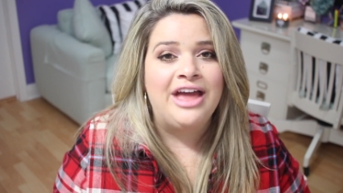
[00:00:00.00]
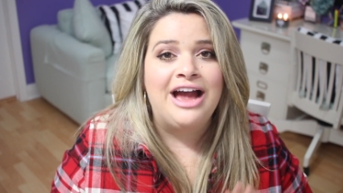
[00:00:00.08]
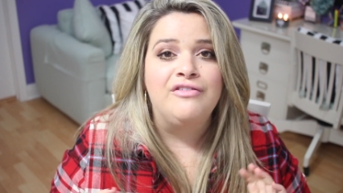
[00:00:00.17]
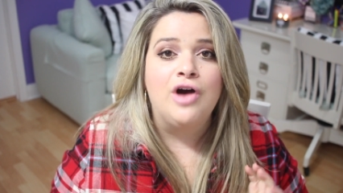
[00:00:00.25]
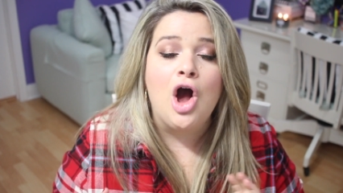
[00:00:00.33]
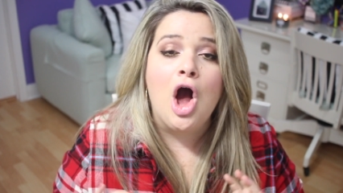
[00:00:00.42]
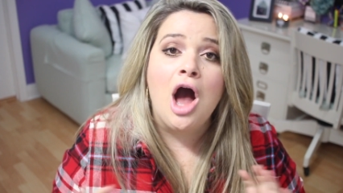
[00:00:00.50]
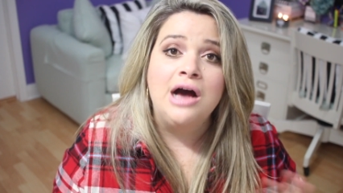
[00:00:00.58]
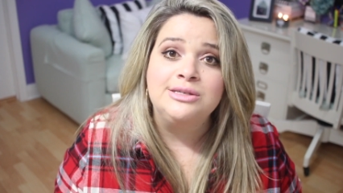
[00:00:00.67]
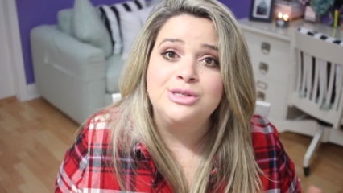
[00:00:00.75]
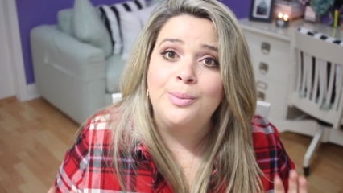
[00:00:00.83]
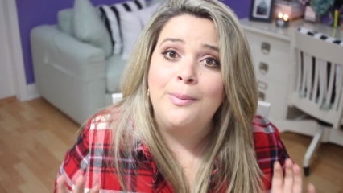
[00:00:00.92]
They have
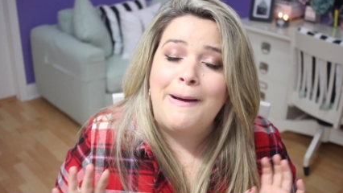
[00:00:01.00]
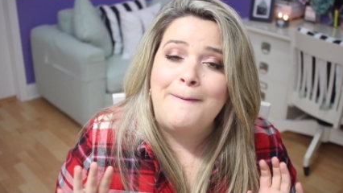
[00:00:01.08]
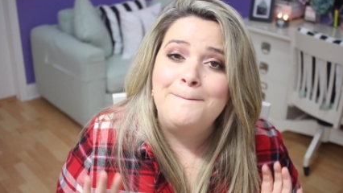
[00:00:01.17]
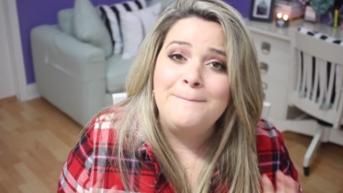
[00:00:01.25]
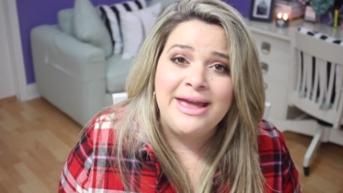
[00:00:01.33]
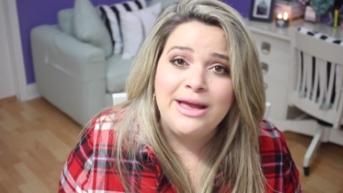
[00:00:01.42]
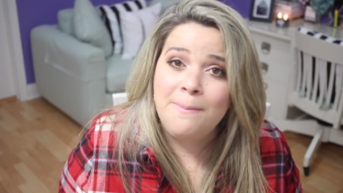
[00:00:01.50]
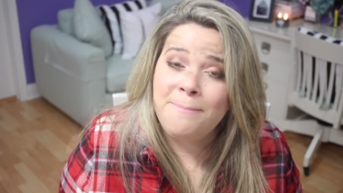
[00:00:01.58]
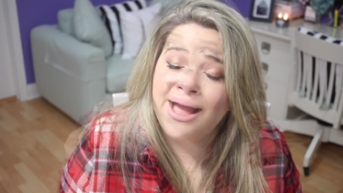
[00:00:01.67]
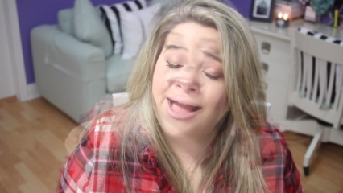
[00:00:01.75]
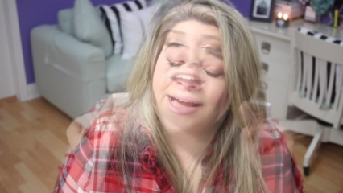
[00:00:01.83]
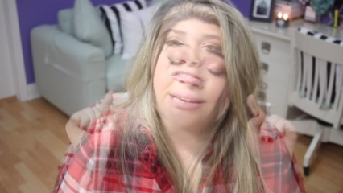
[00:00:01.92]
awesome makeup
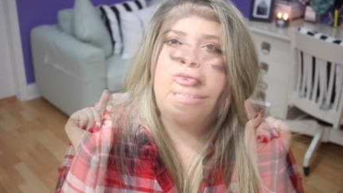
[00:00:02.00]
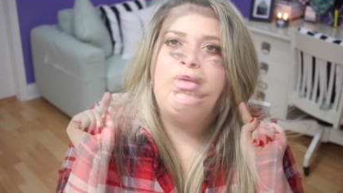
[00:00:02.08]
bags.